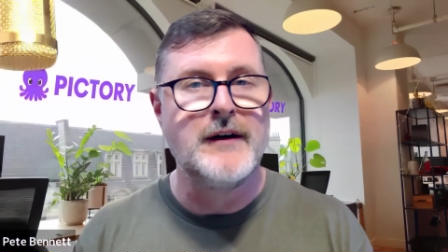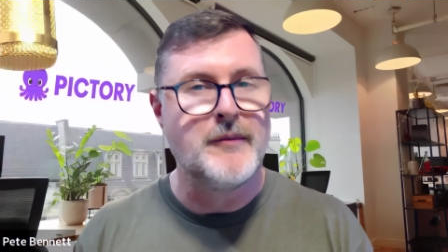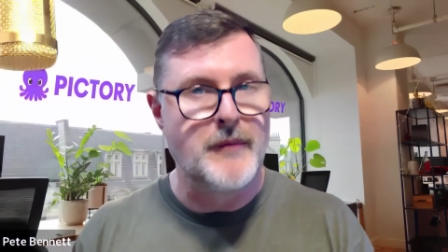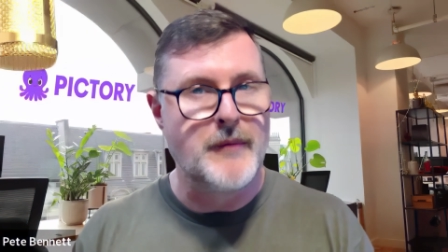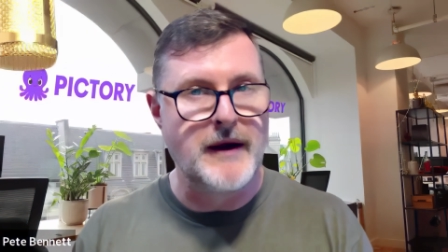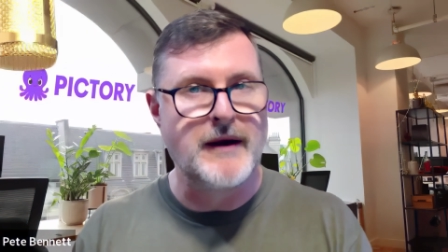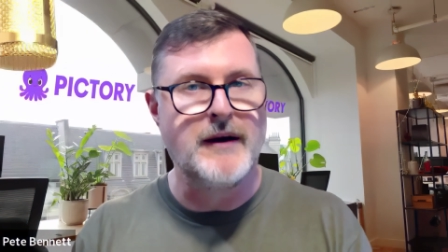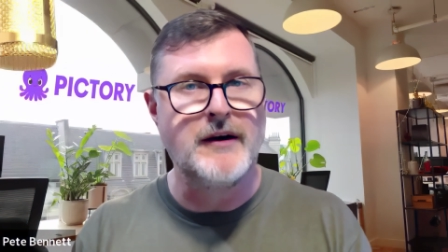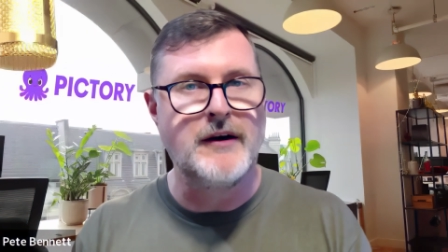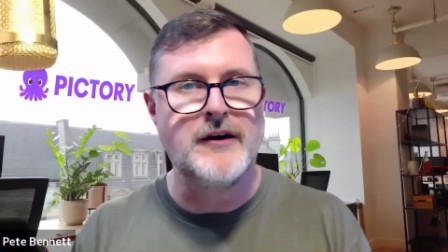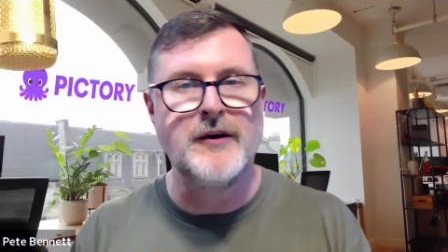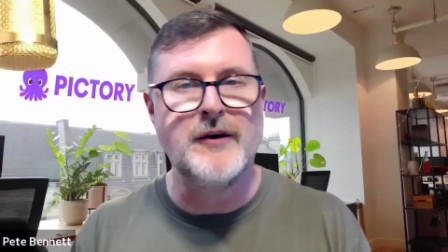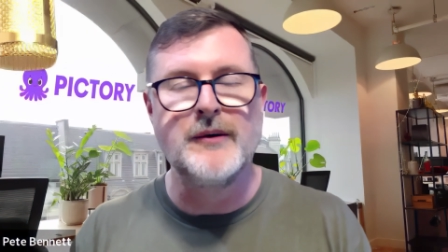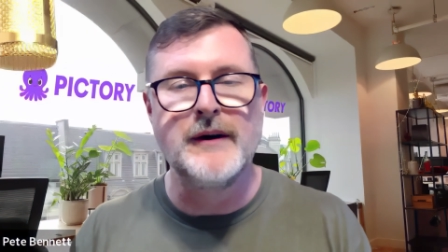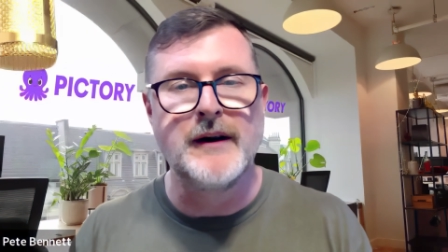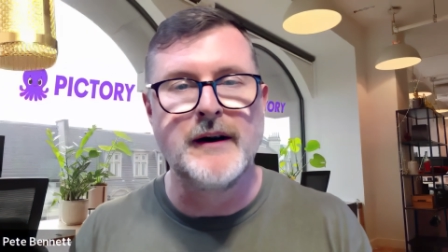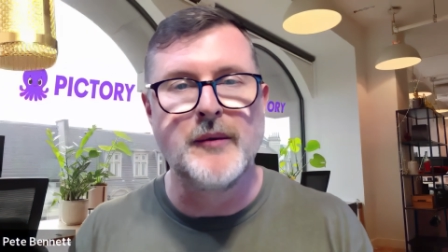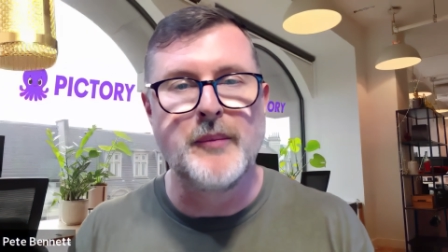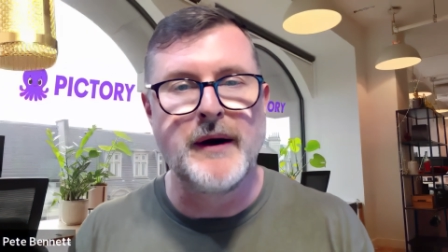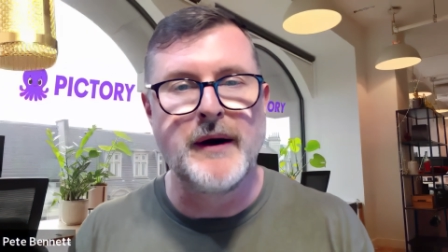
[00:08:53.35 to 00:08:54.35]
making cute
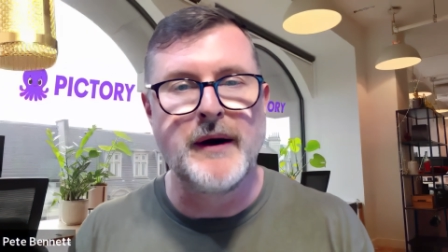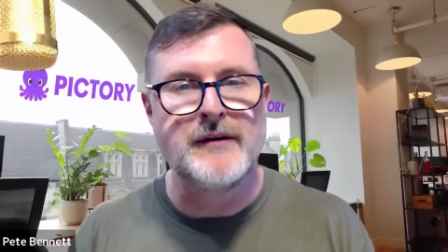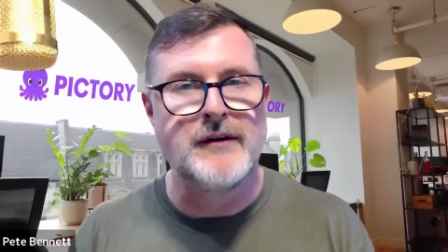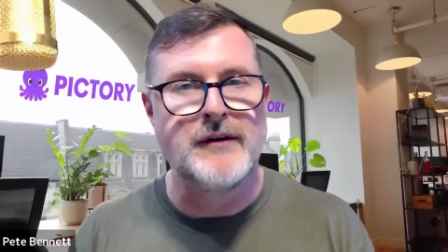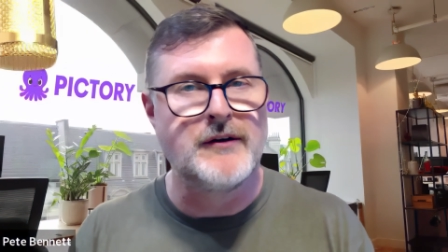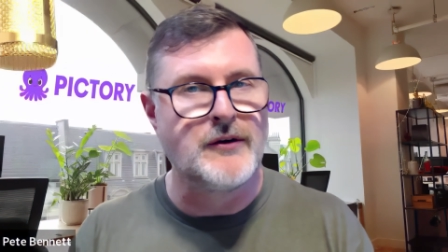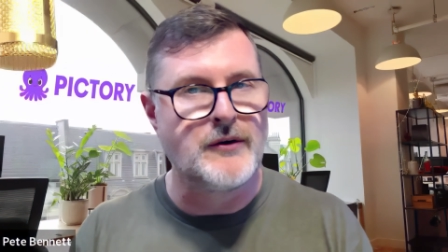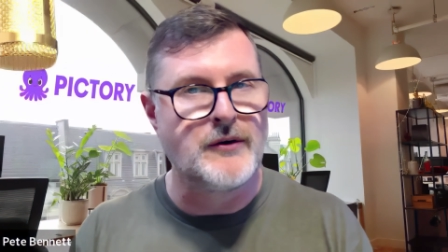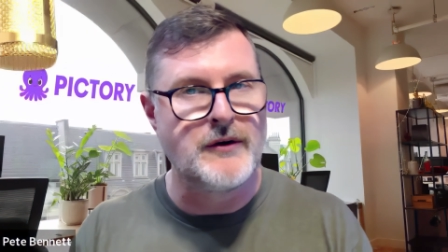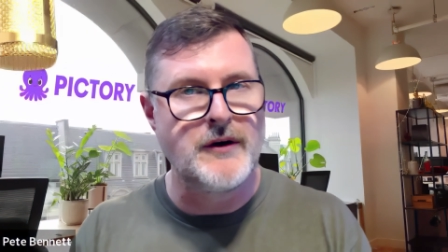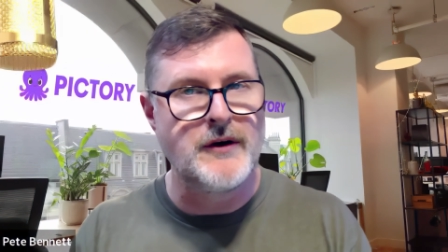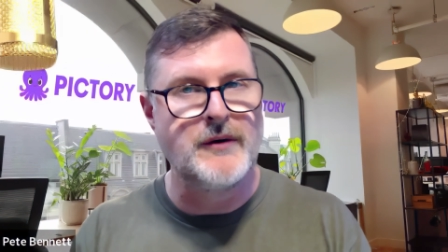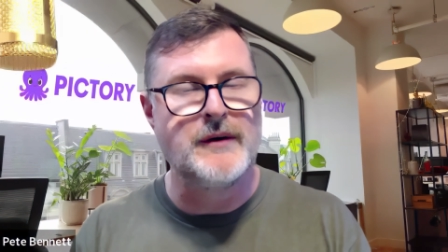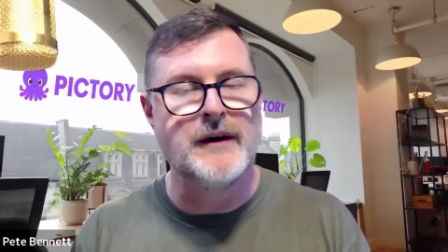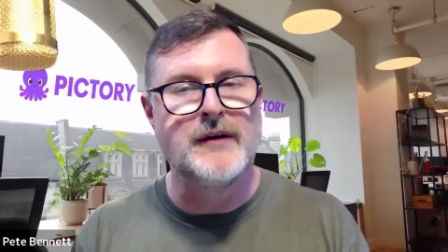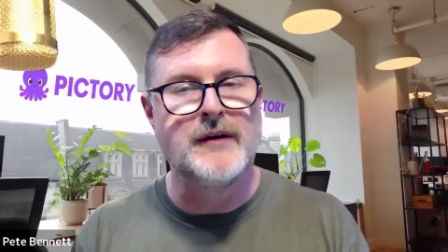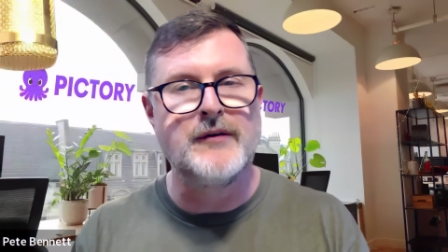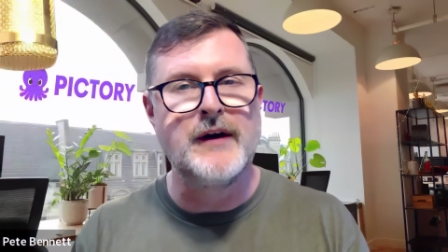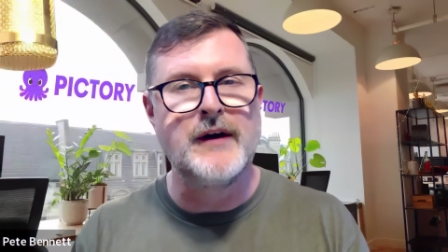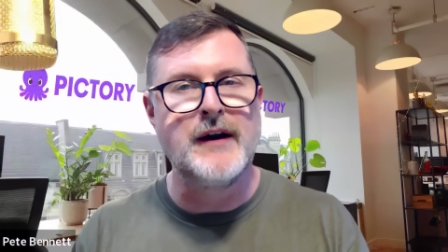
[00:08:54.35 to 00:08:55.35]
little pictures or cute
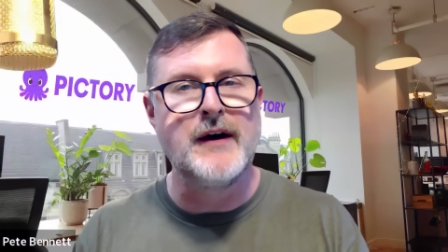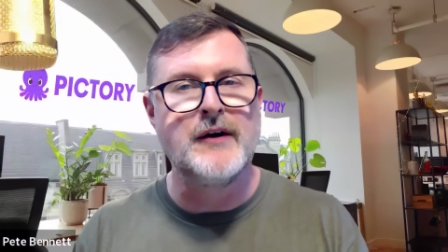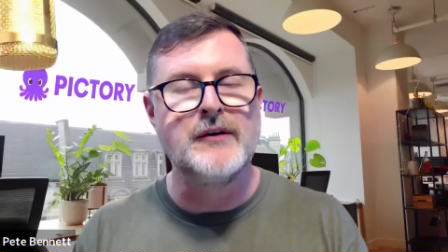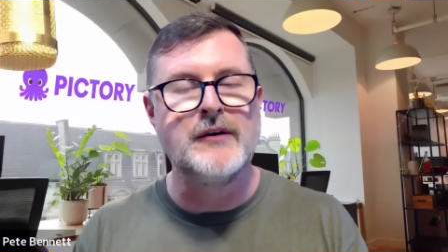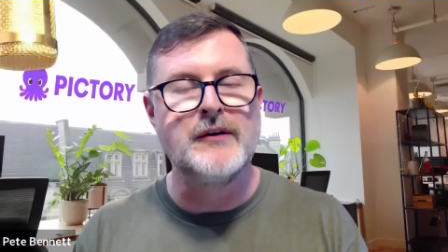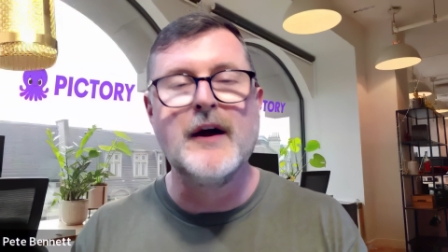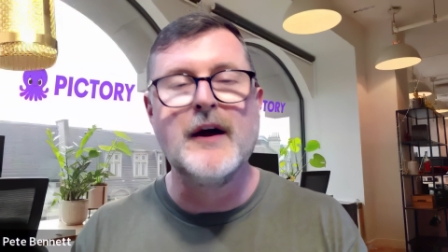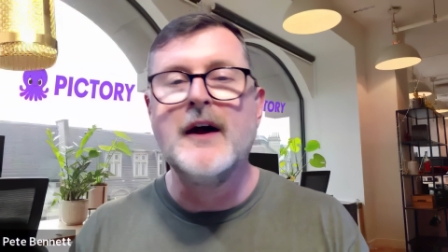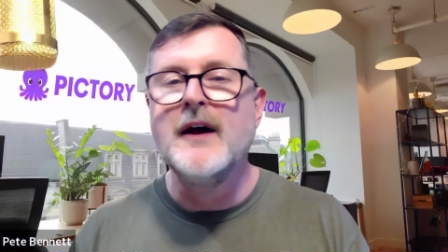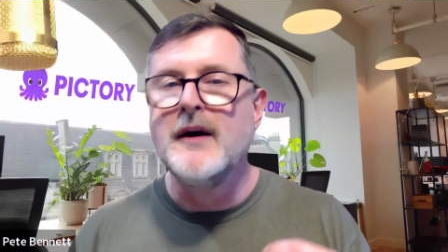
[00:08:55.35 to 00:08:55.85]
little videos,